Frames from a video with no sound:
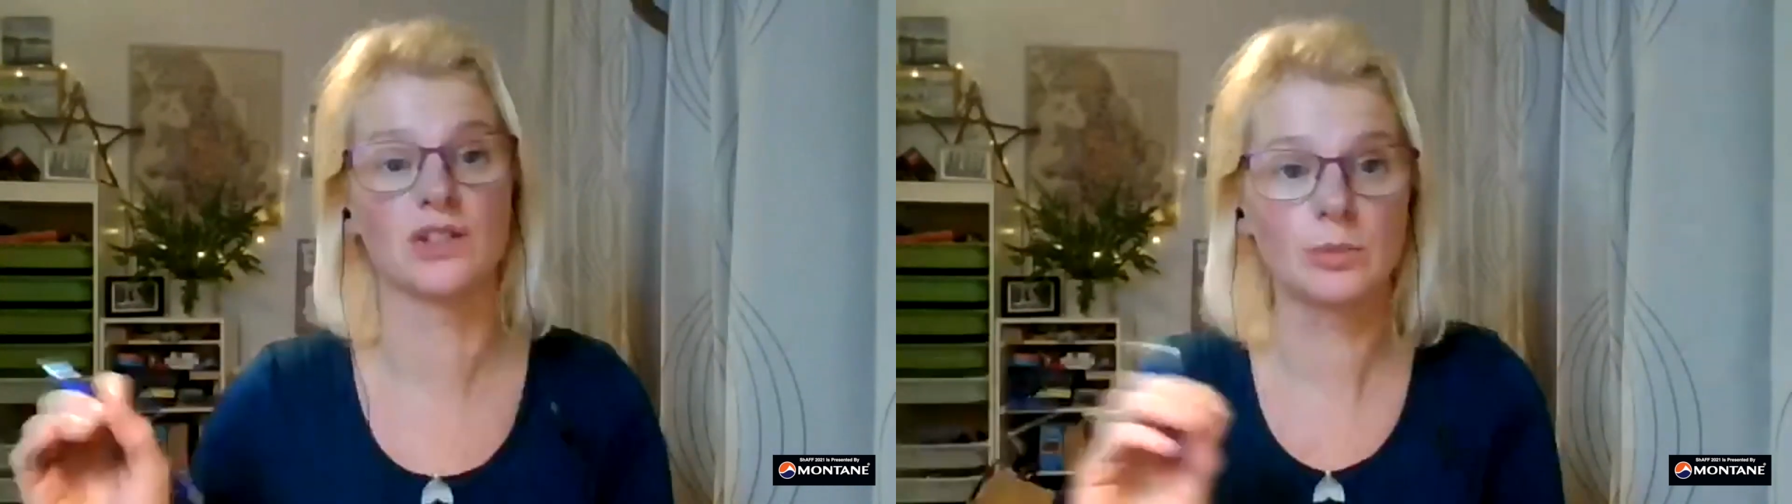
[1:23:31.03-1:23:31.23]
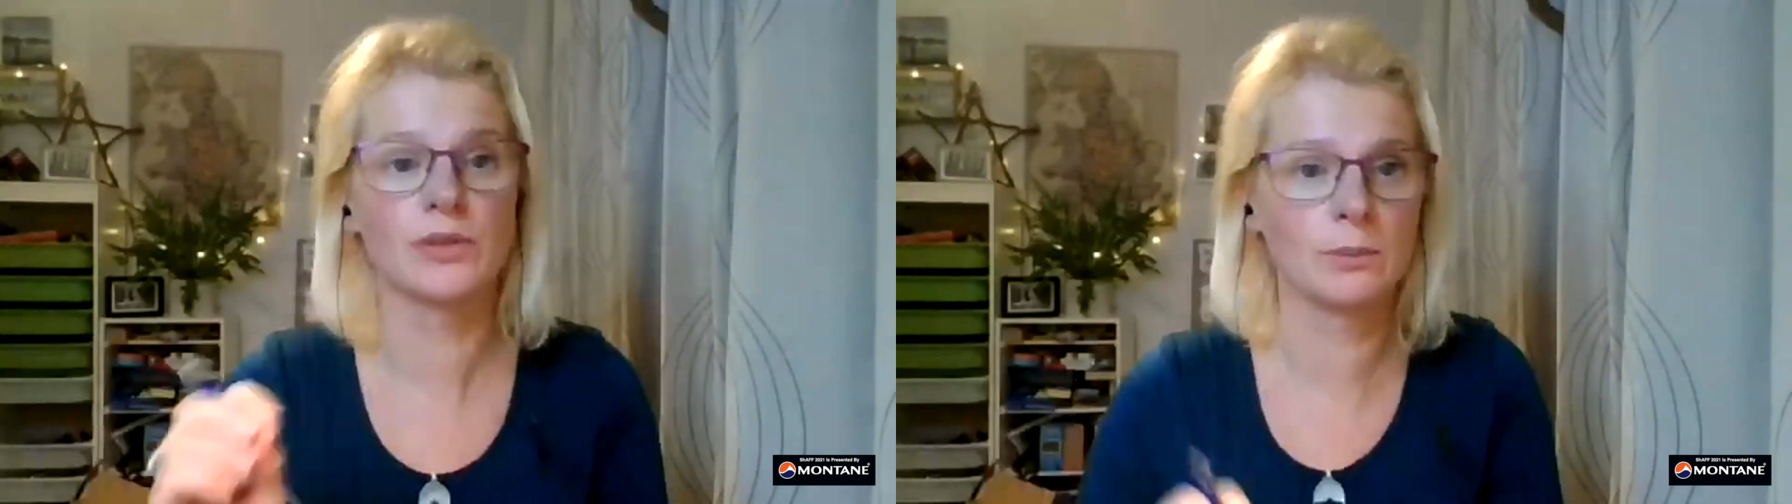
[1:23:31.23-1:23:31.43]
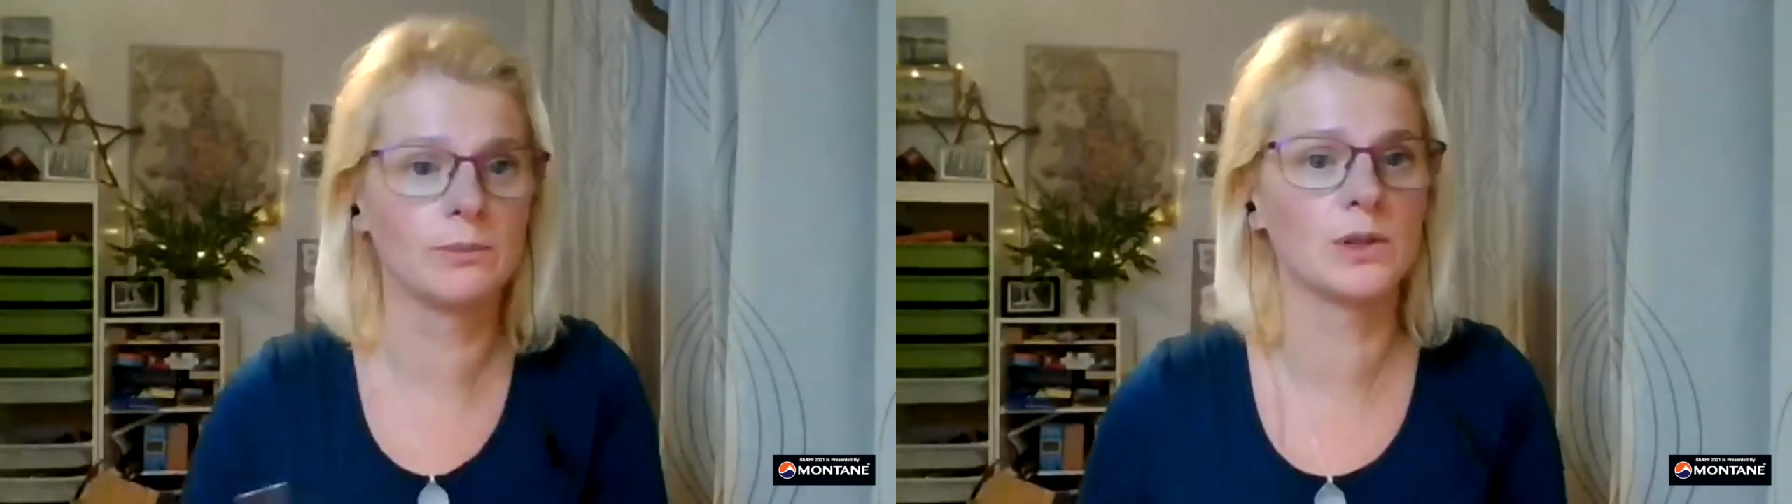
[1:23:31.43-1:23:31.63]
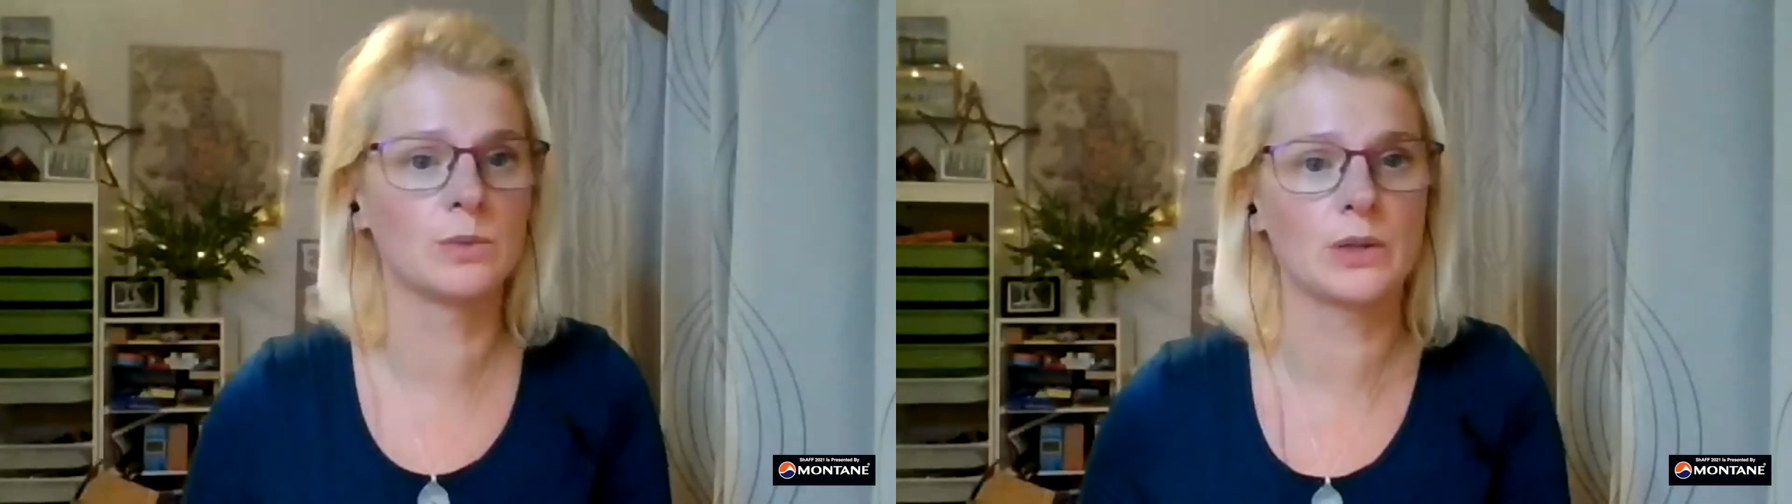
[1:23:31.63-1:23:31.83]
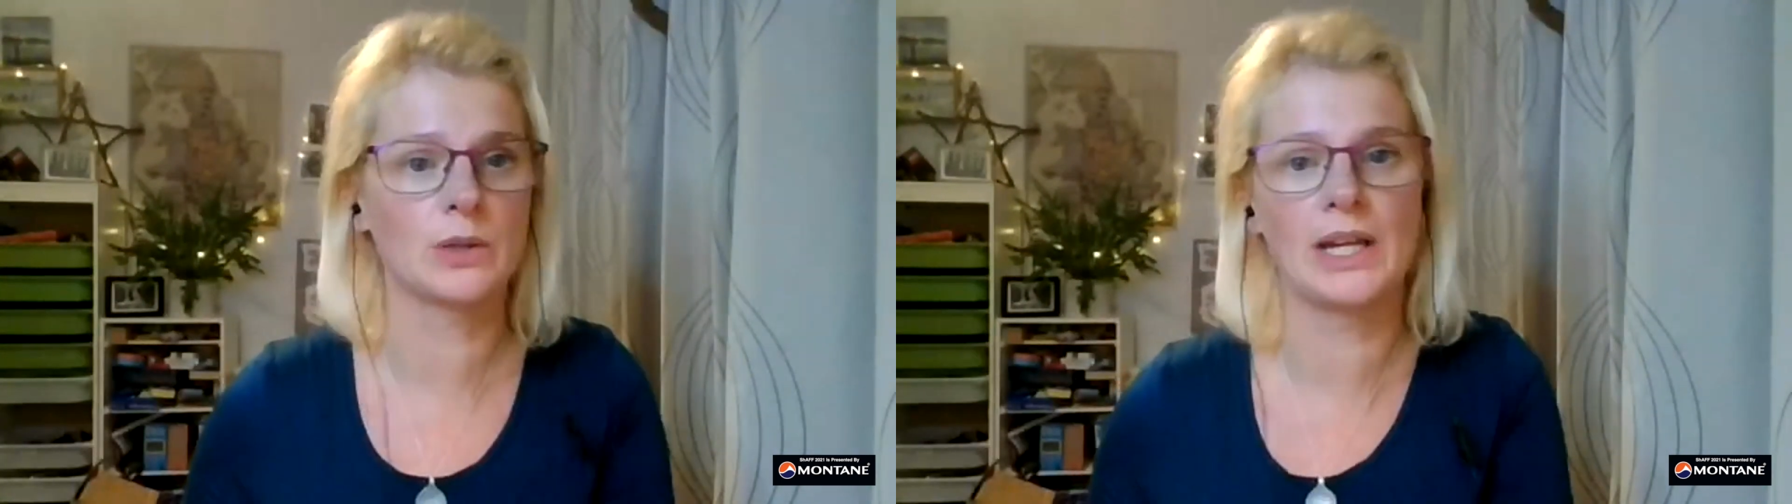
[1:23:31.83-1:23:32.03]
some of them
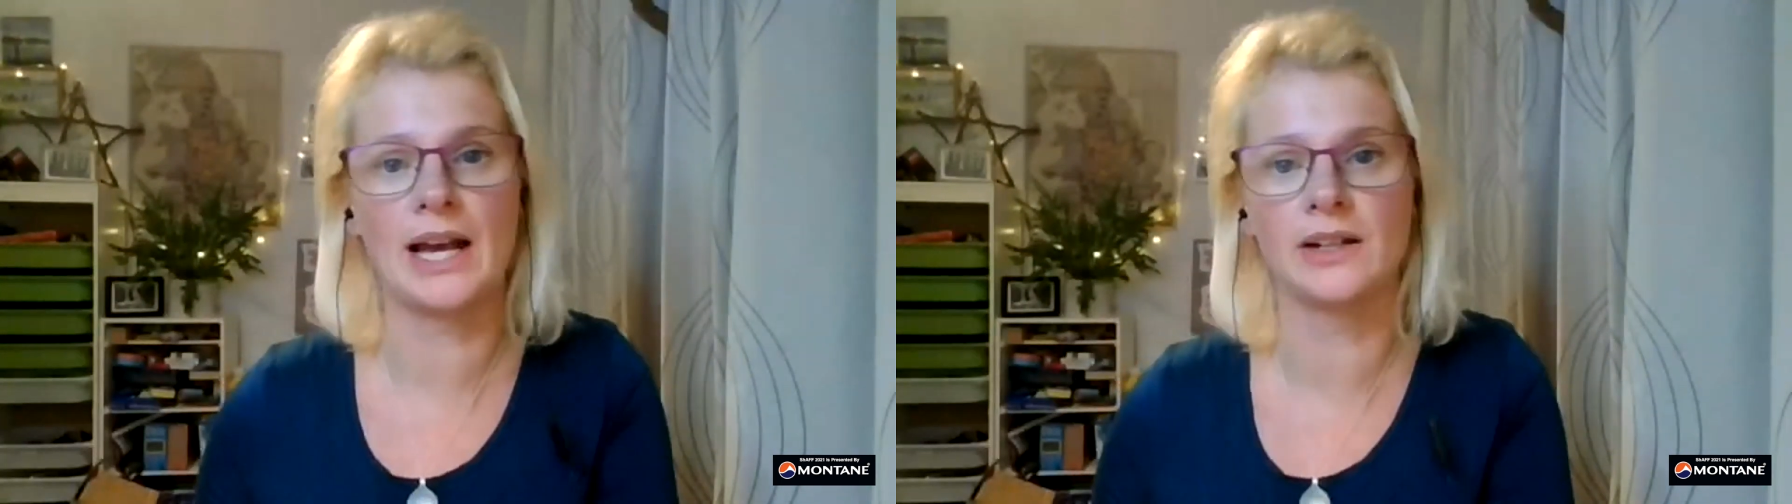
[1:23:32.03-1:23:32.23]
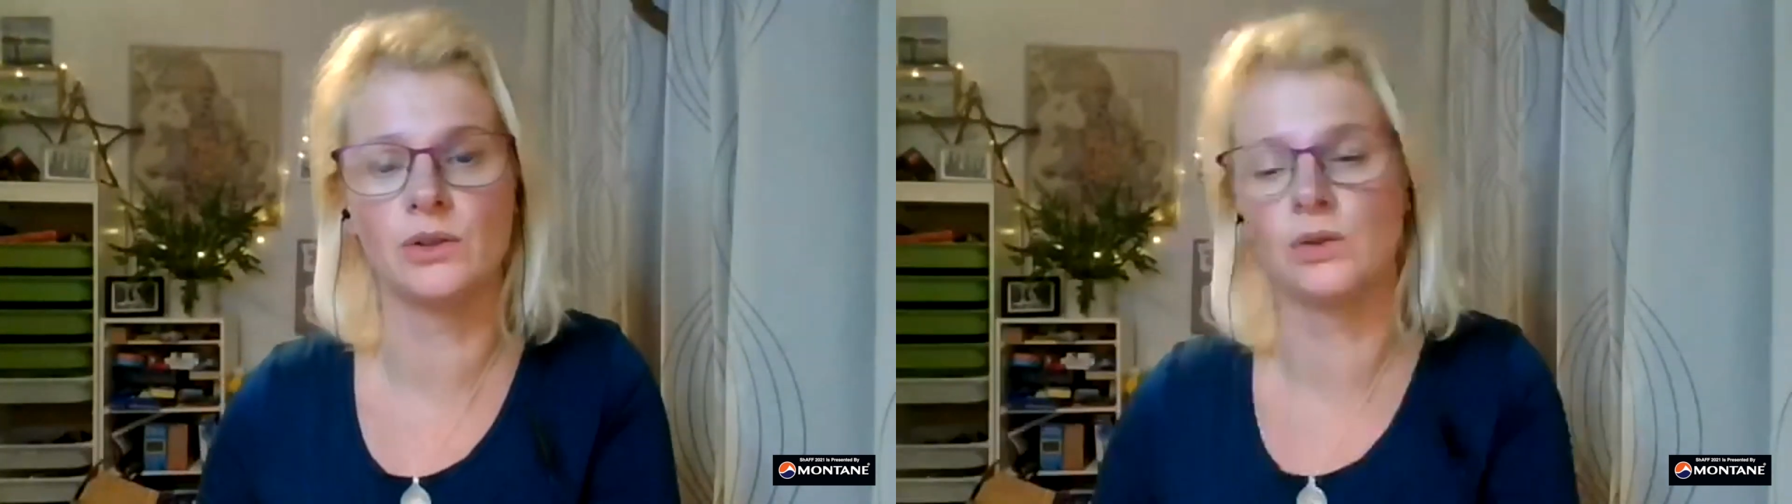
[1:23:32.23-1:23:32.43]
as best we can,